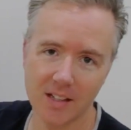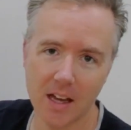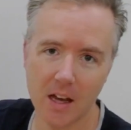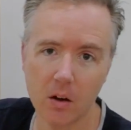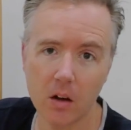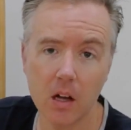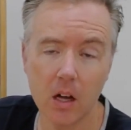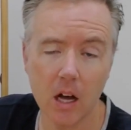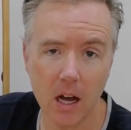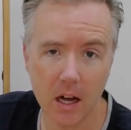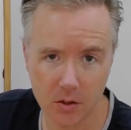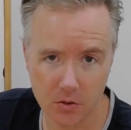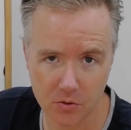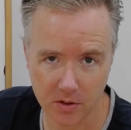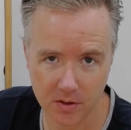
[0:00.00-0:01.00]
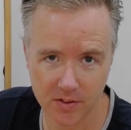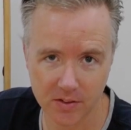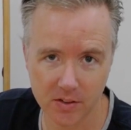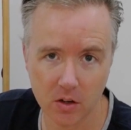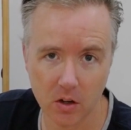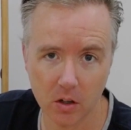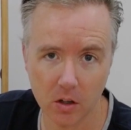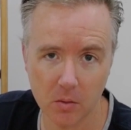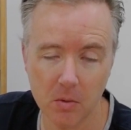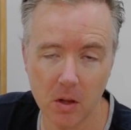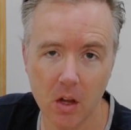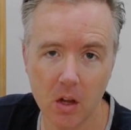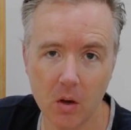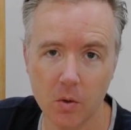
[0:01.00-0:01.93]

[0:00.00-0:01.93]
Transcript: is our hundredths column,